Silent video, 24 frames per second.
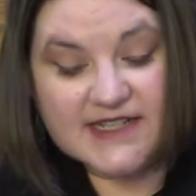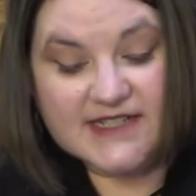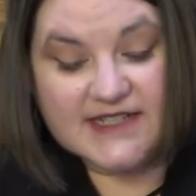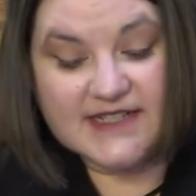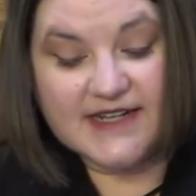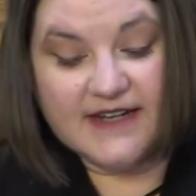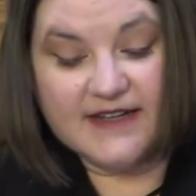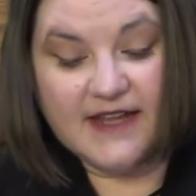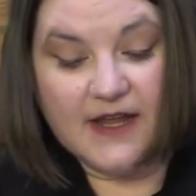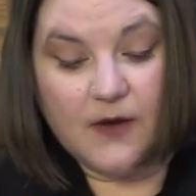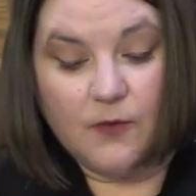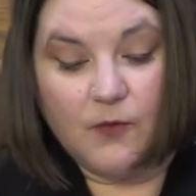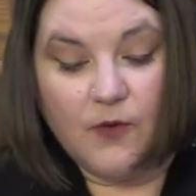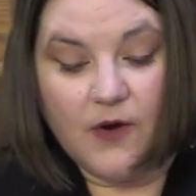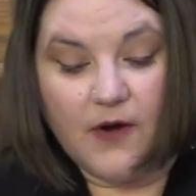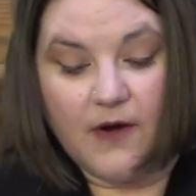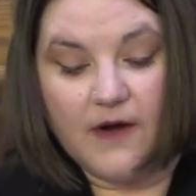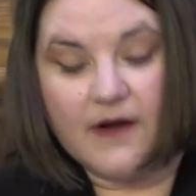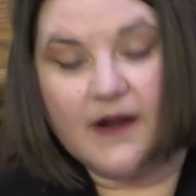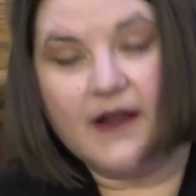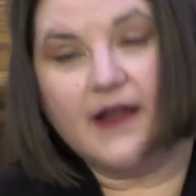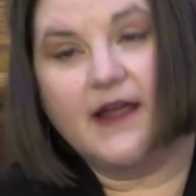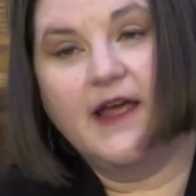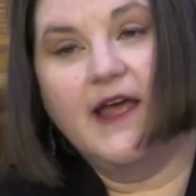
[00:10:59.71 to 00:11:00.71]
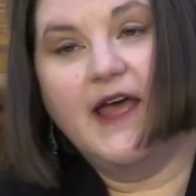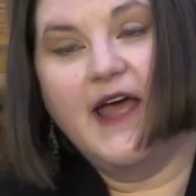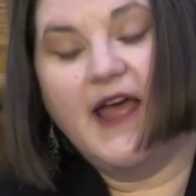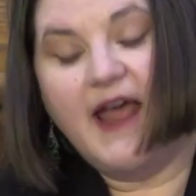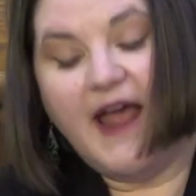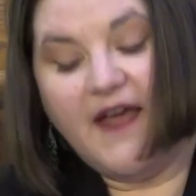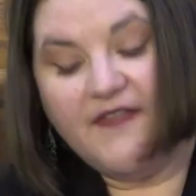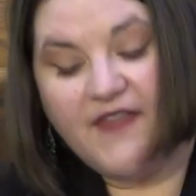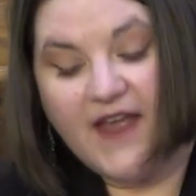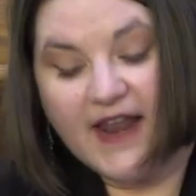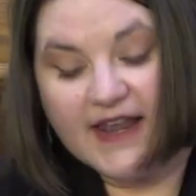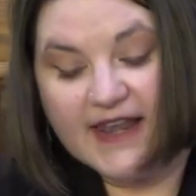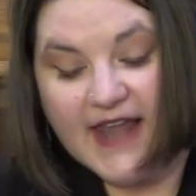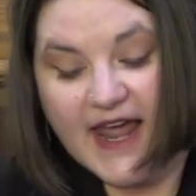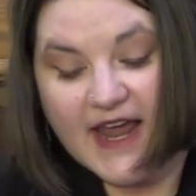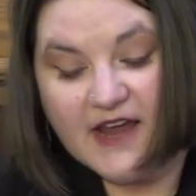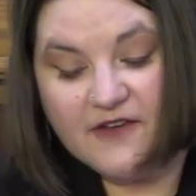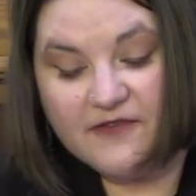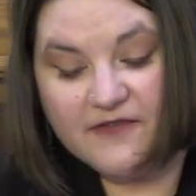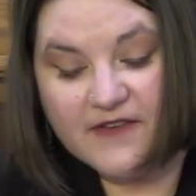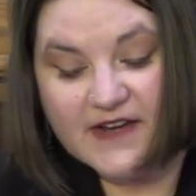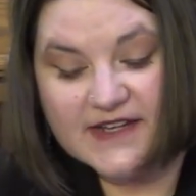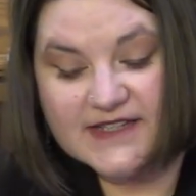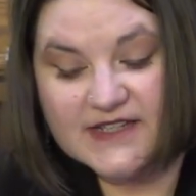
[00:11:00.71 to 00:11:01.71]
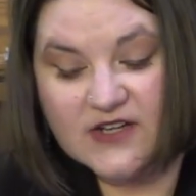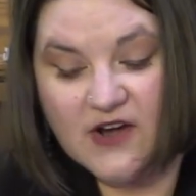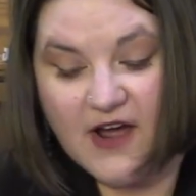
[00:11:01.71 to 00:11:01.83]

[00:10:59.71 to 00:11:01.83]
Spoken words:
still at work and that life is